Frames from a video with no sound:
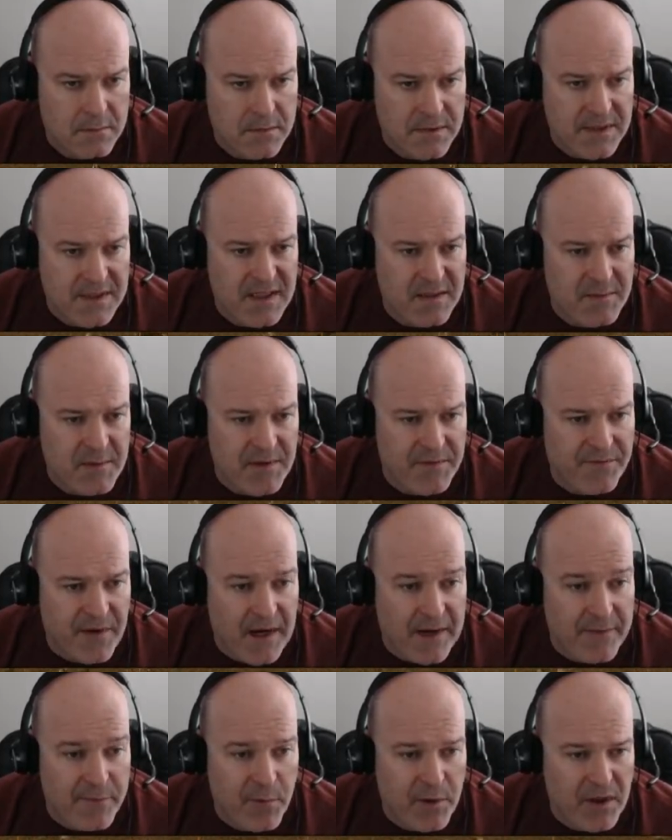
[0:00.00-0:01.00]
This is going to be
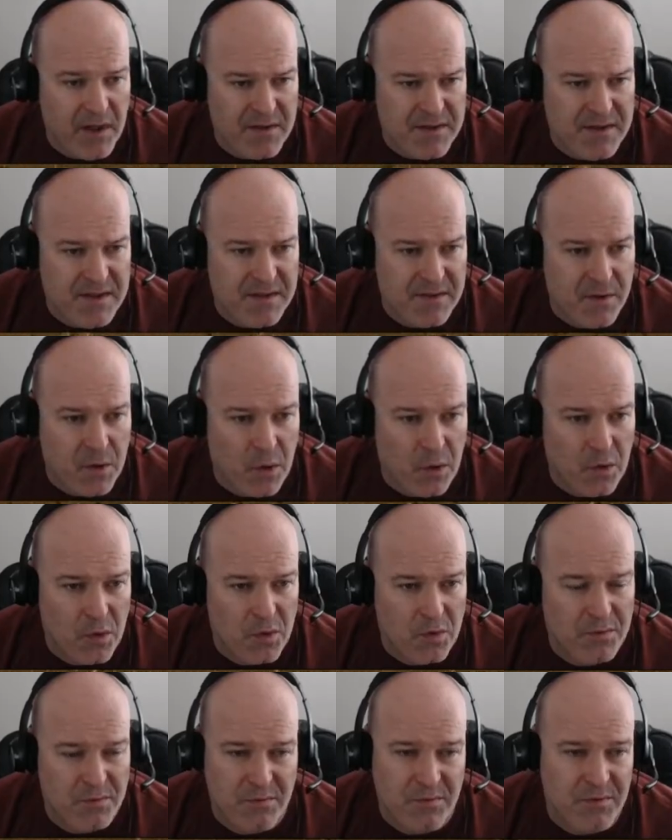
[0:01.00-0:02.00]
5 warehouses of
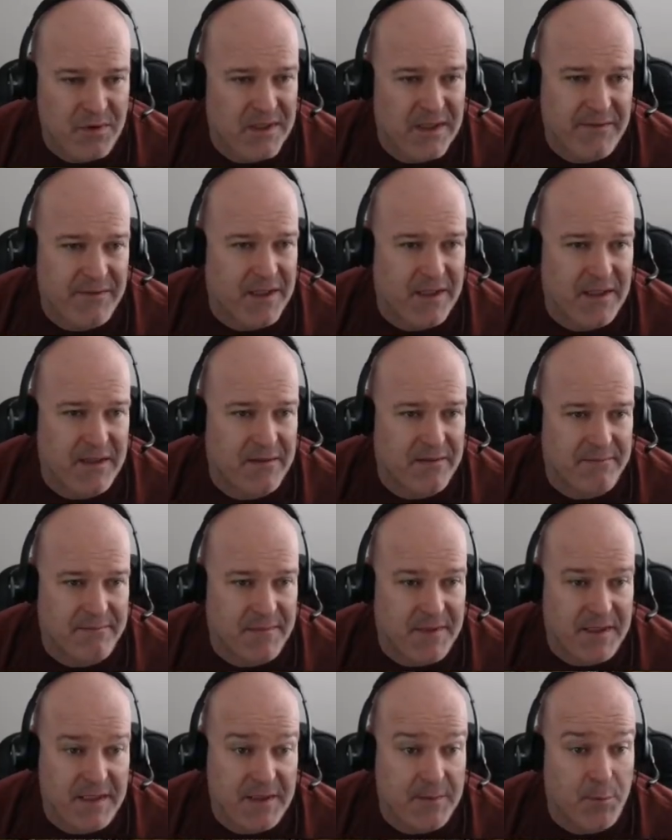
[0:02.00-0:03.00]
coal. We're never going to
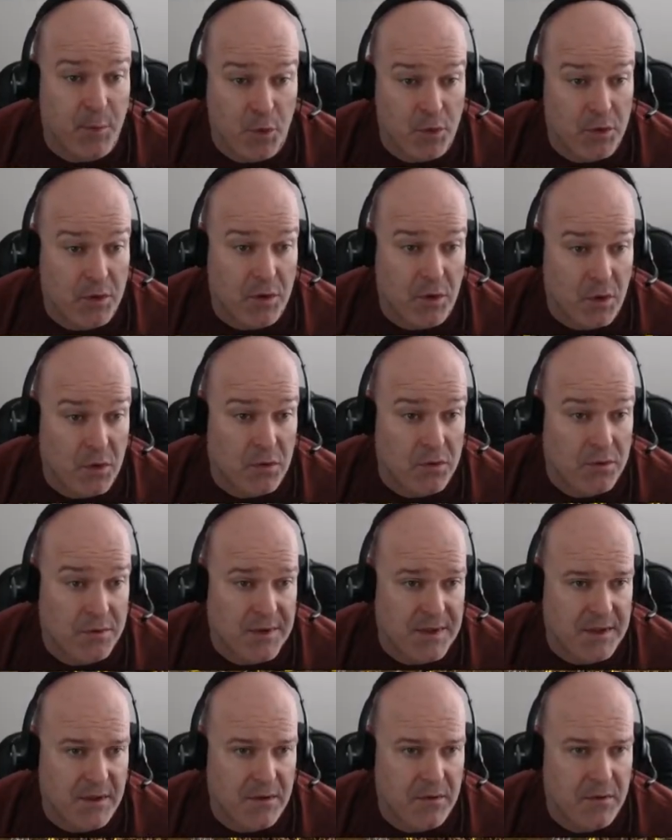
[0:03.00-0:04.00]
need more coal,
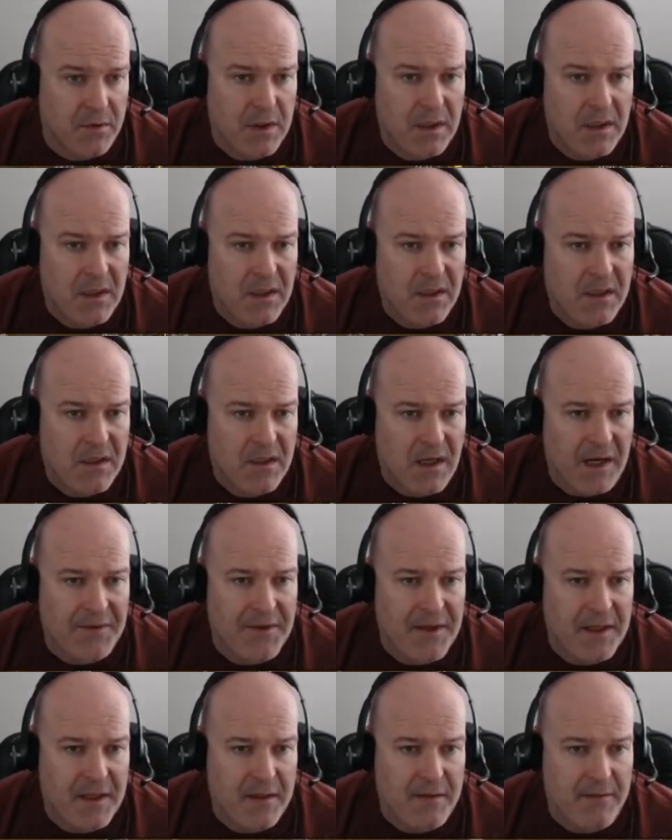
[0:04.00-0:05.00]
so I
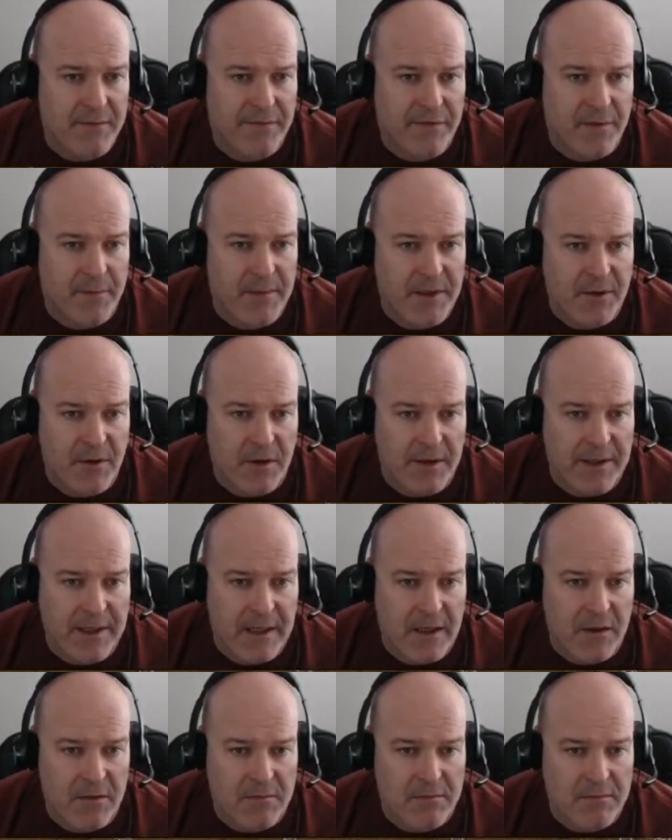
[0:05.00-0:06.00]
think from here on
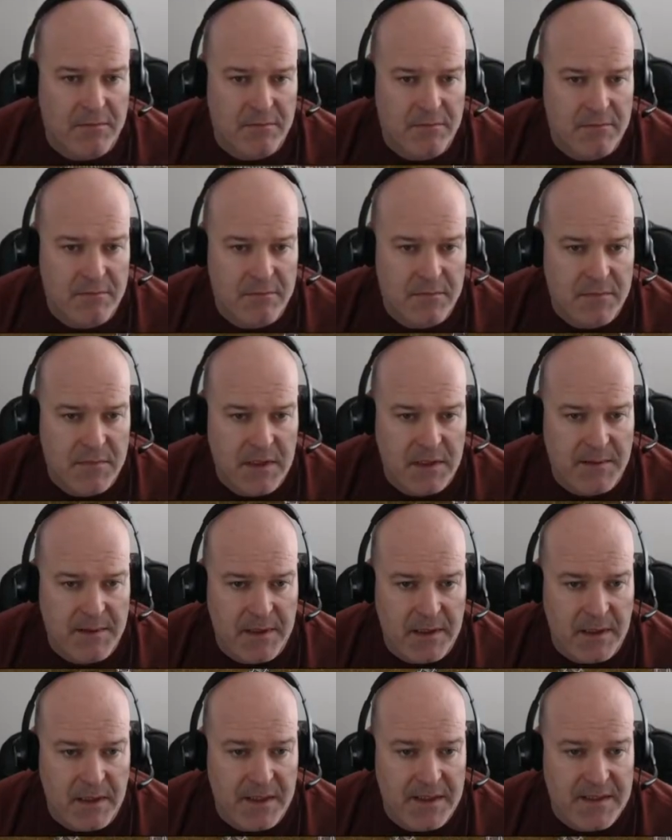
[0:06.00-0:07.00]
out, I
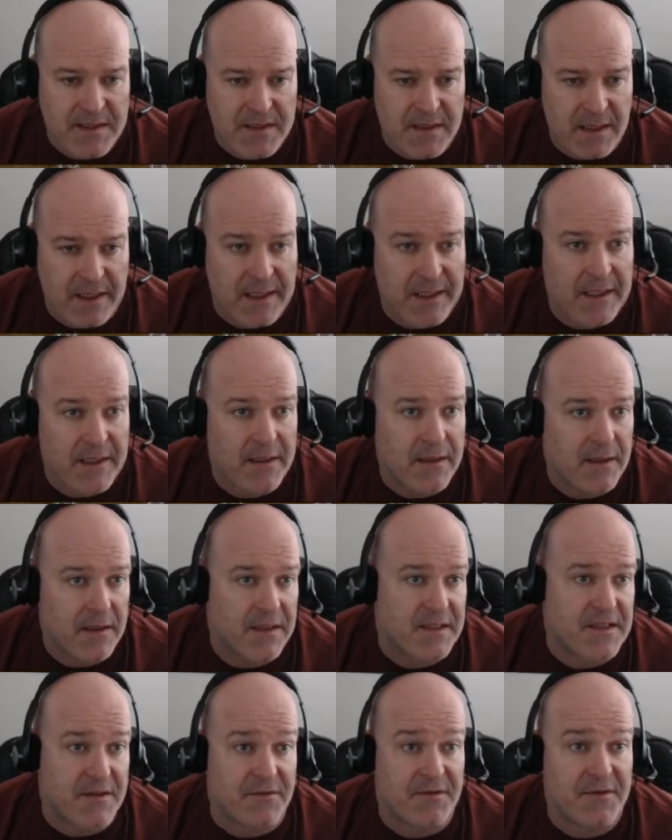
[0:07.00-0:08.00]
mean, unless
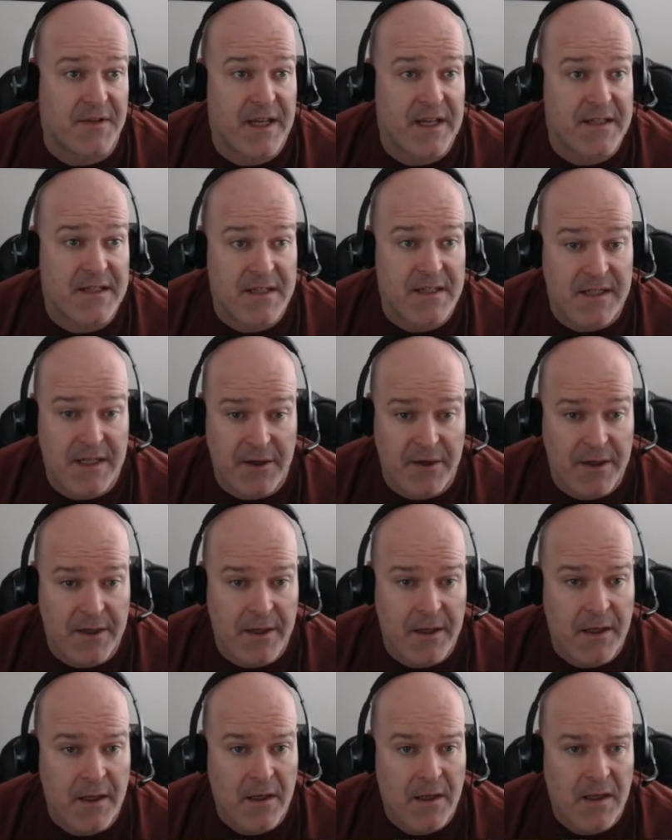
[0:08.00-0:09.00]
they're
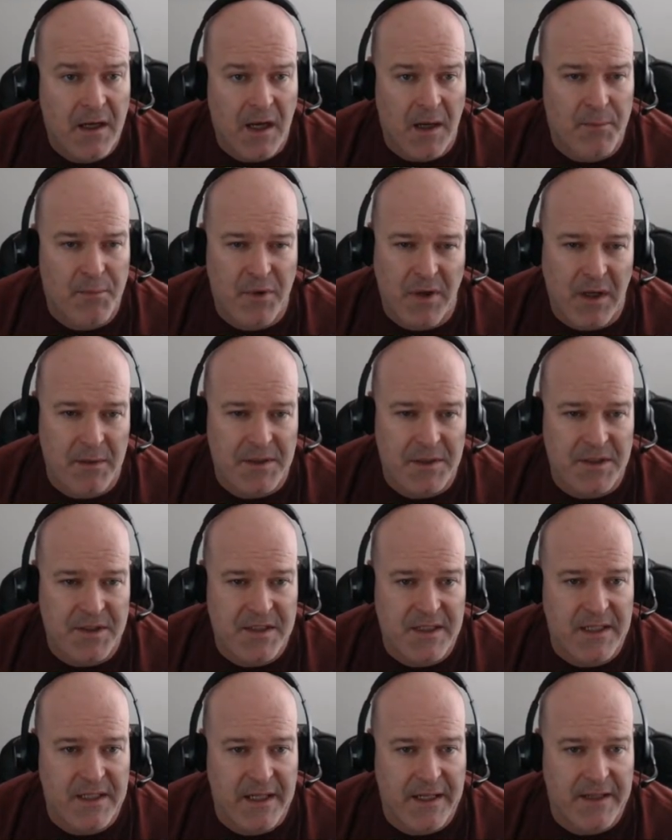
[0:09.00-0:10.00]
necessary, I'm probably
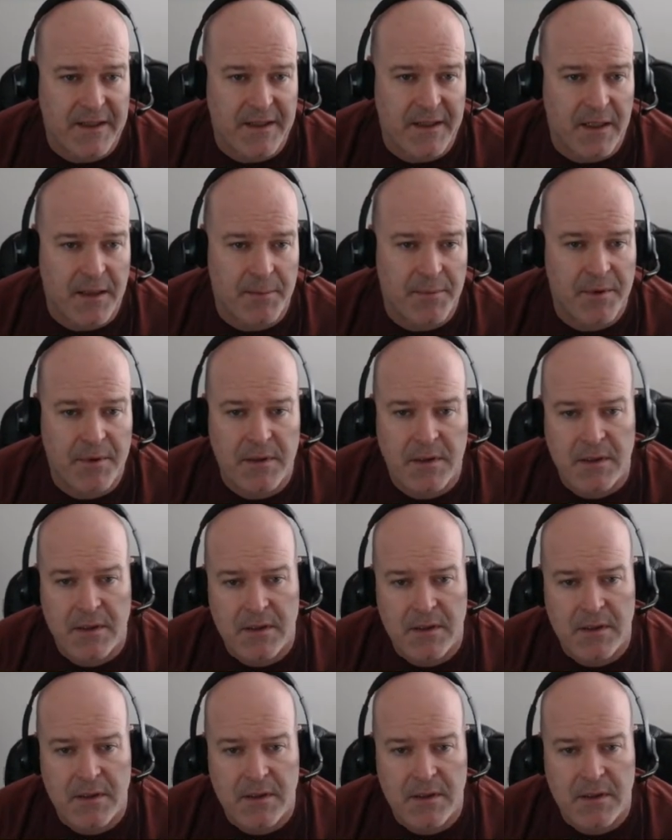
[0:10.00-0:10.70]
just going to end up